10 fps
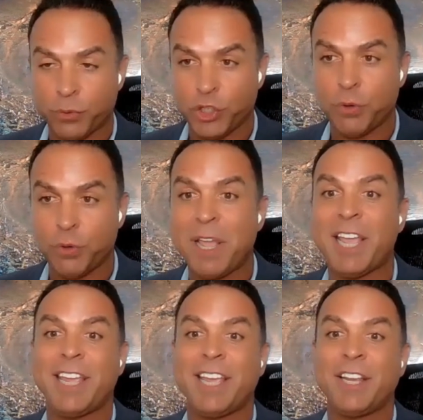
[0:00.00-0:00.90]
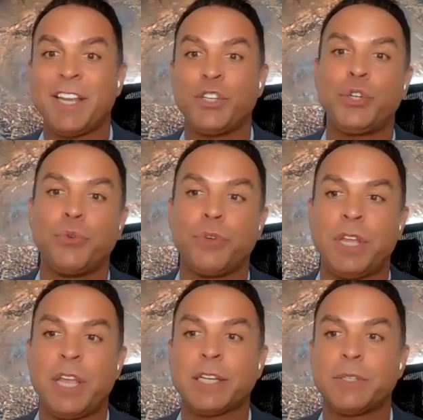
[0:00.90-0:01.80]
That's what you pay
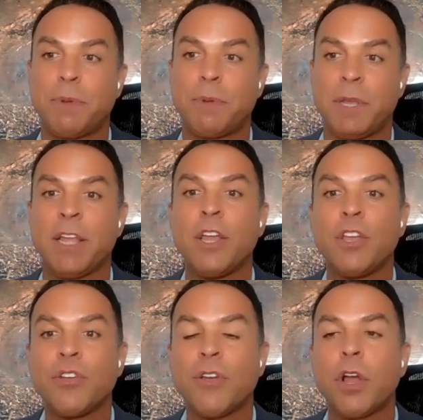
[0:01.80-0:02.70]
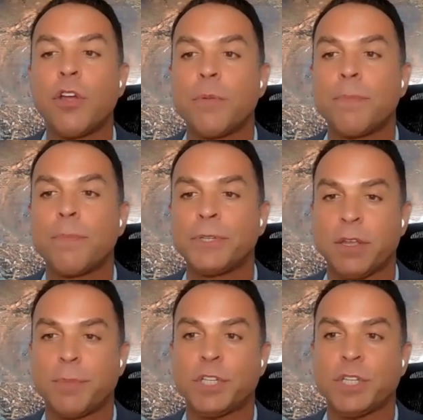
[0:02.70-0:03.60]
into eXp. You're at
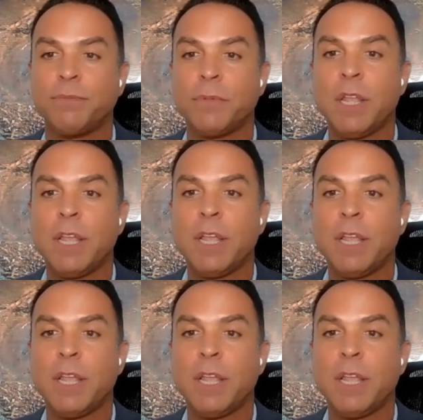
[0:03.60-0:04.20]
100% commission.